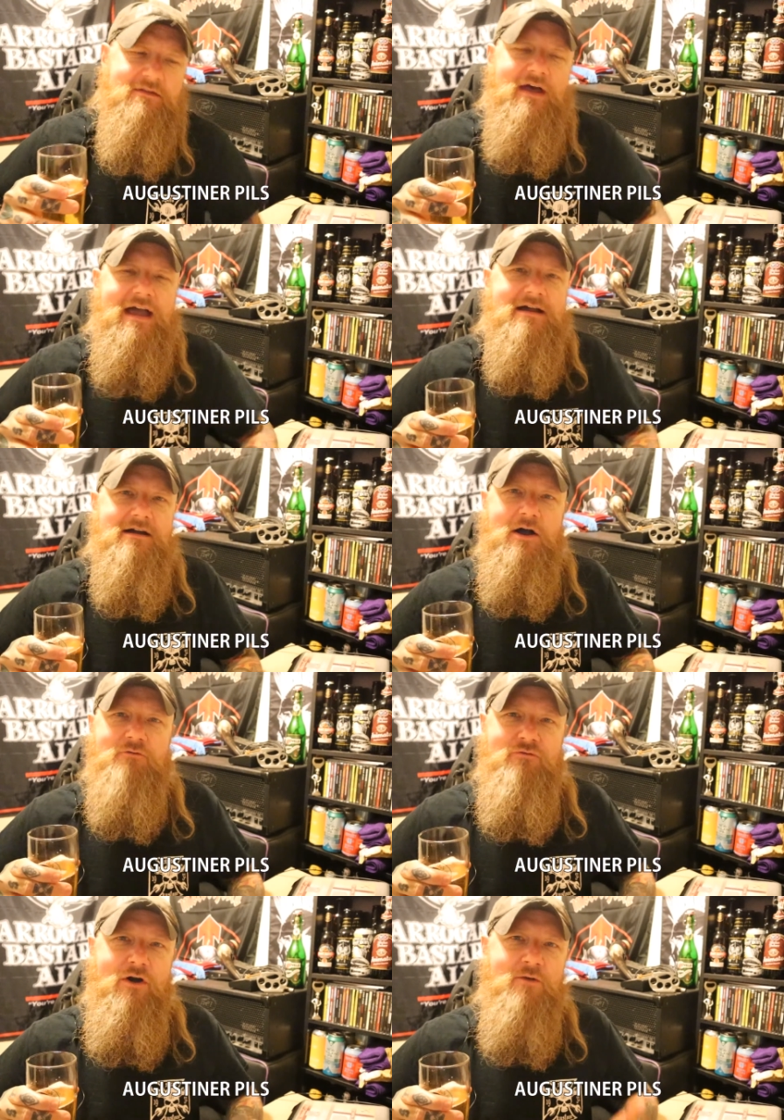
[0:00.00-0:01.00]
that
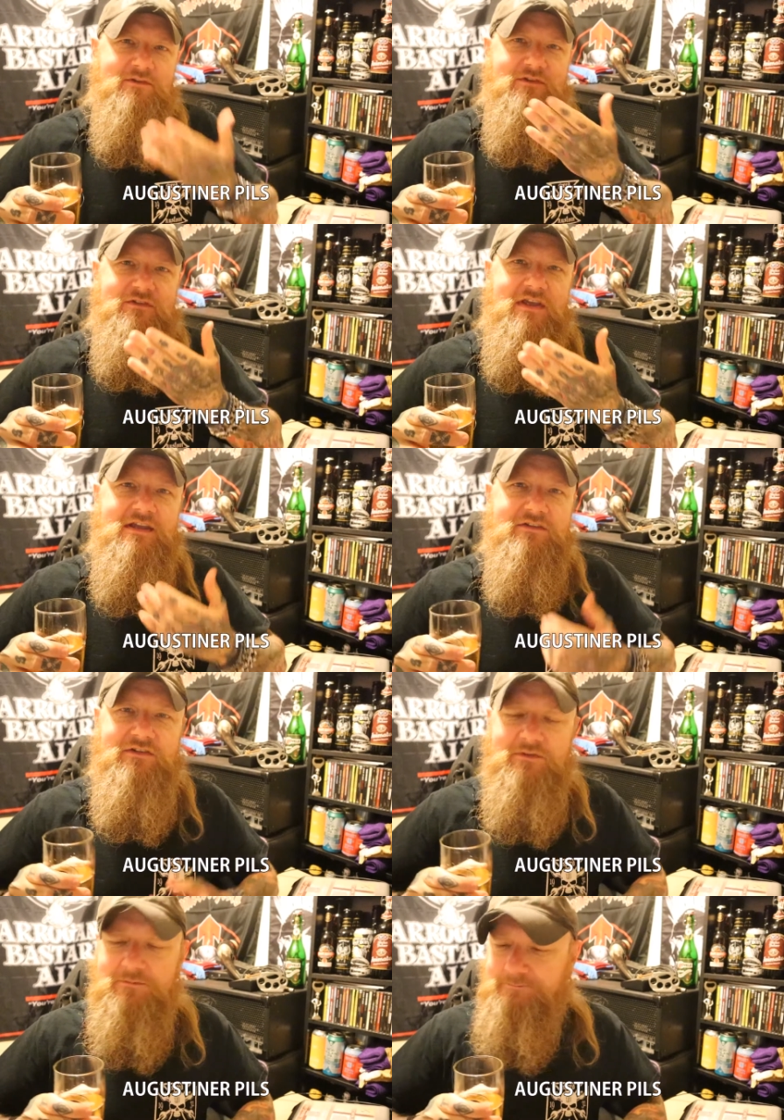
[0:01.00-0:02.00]
aroma just
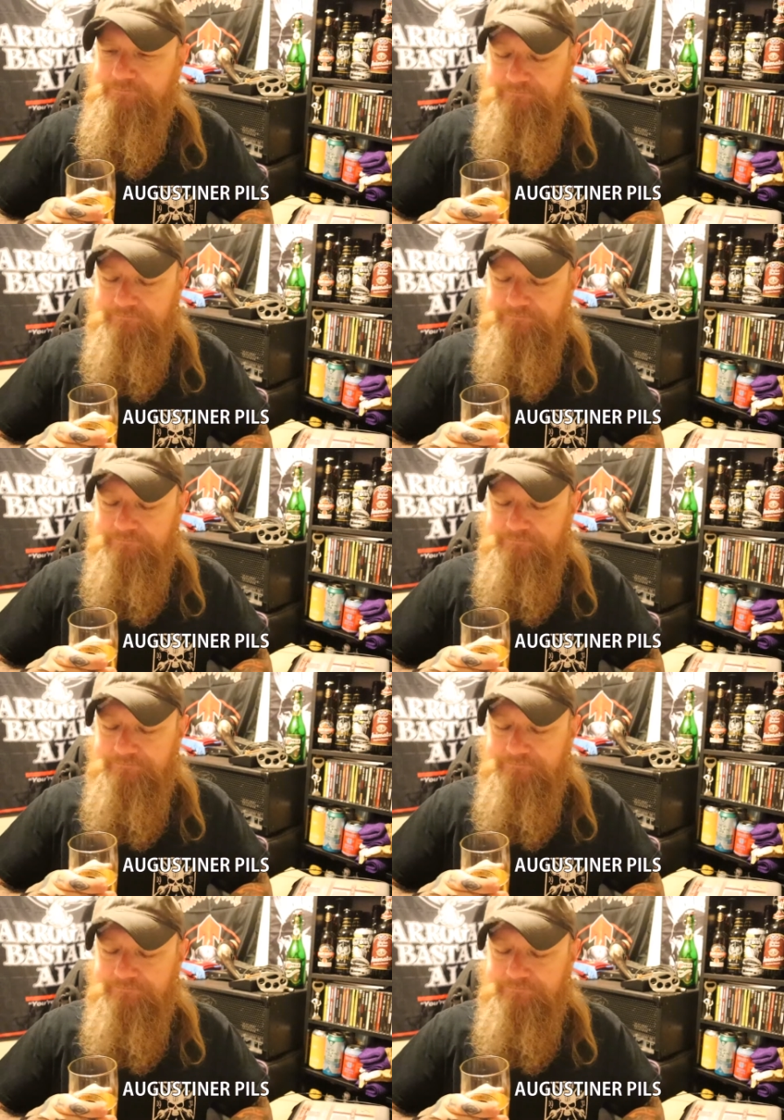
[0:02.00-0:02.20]
hits you.